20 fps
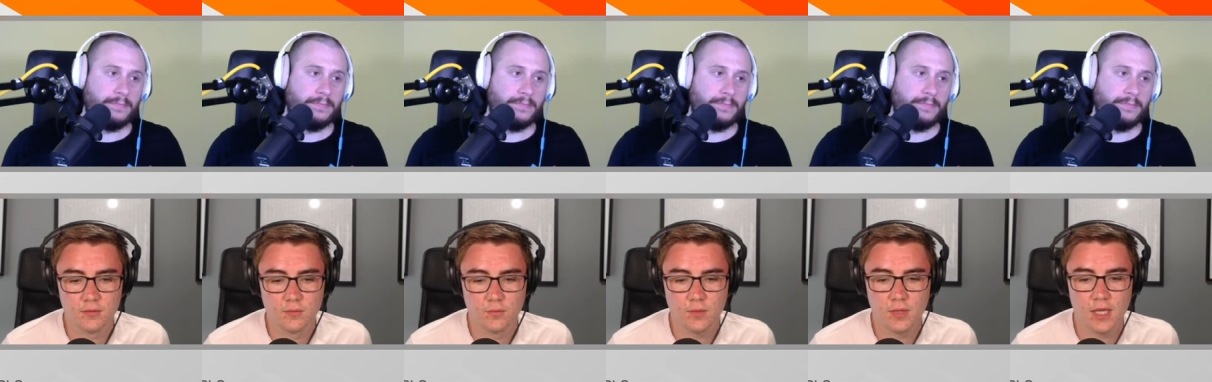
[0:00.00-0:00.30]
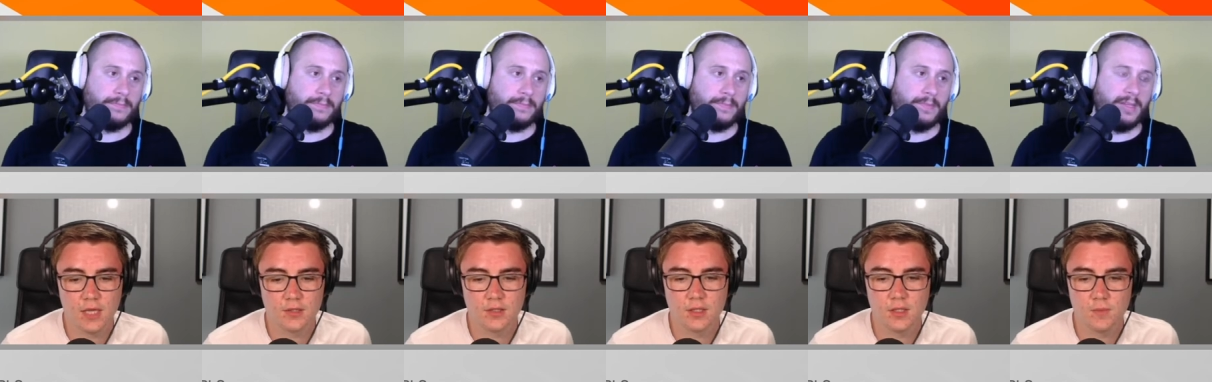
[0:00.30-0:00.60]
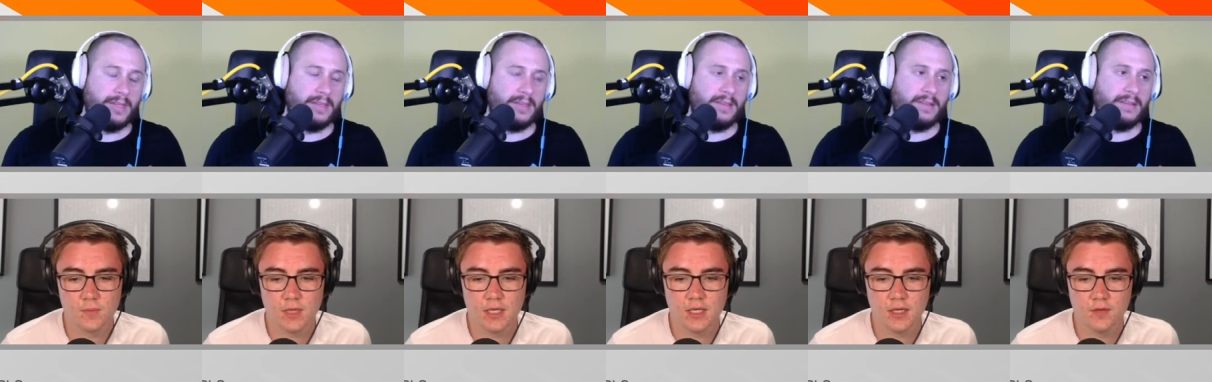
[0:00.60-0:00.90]
Speaker 1: we actually
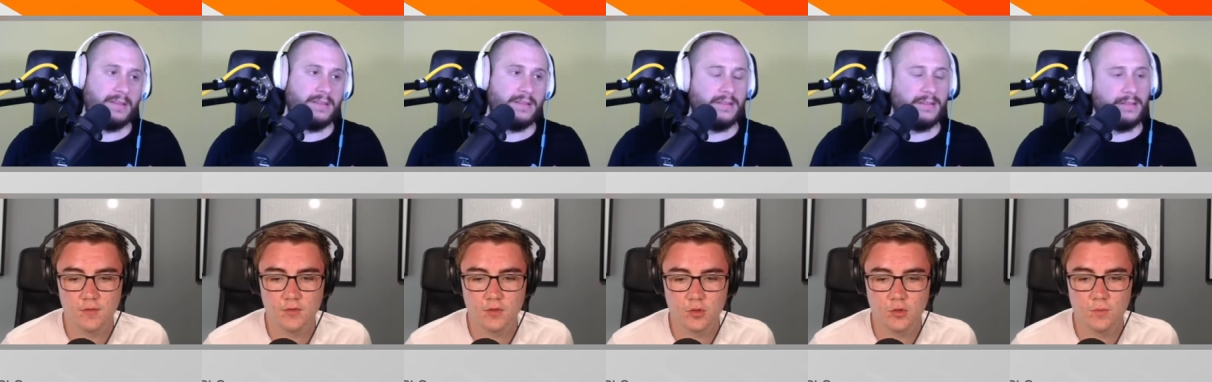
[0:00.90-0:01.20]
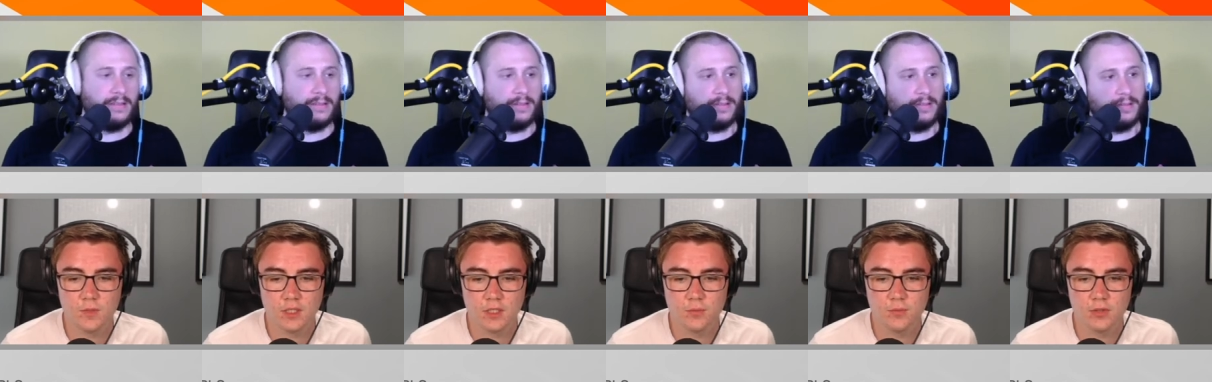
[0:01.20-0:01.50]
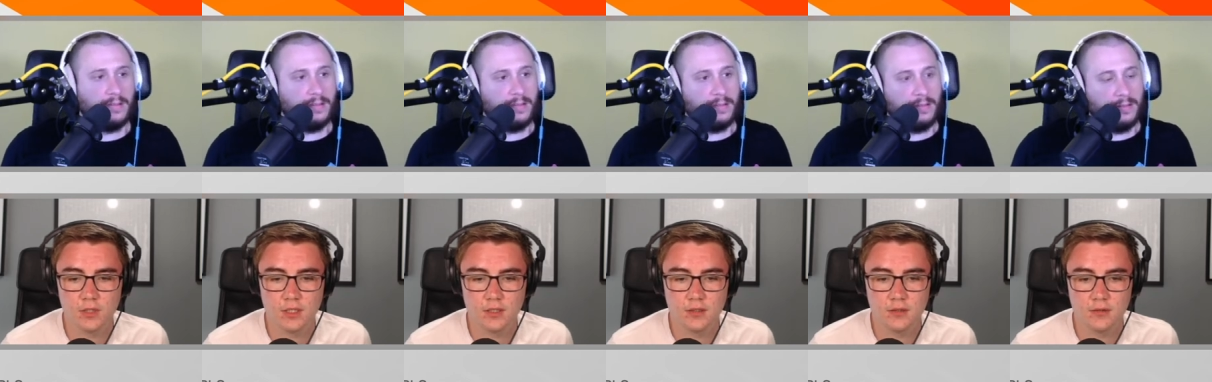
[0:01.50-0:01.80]
might have too many
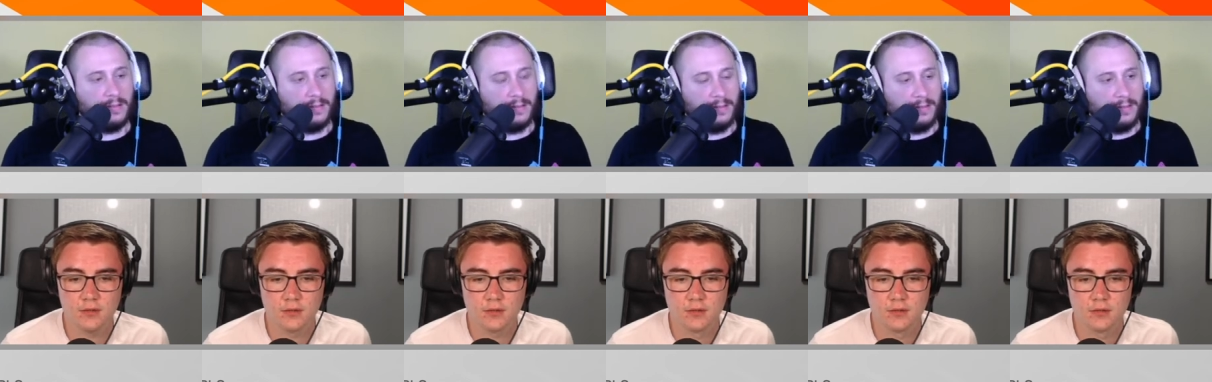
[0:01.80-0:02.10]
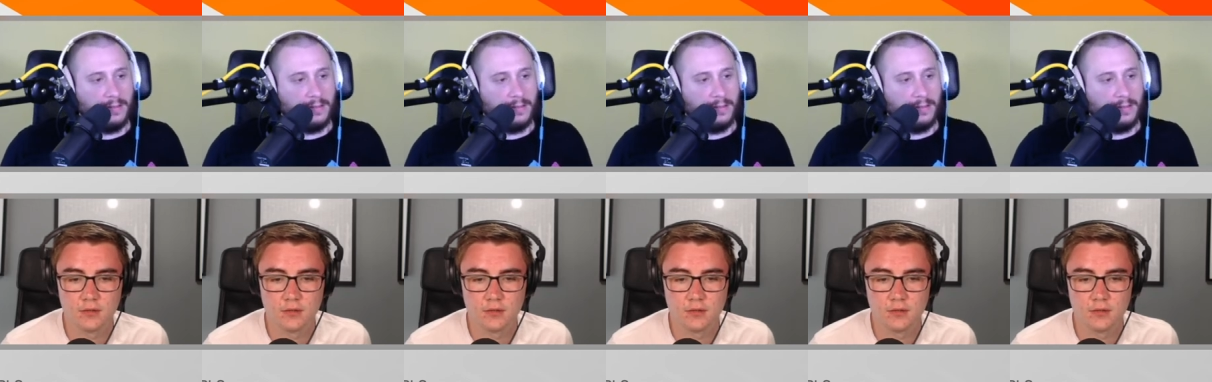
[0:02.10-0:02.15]
players.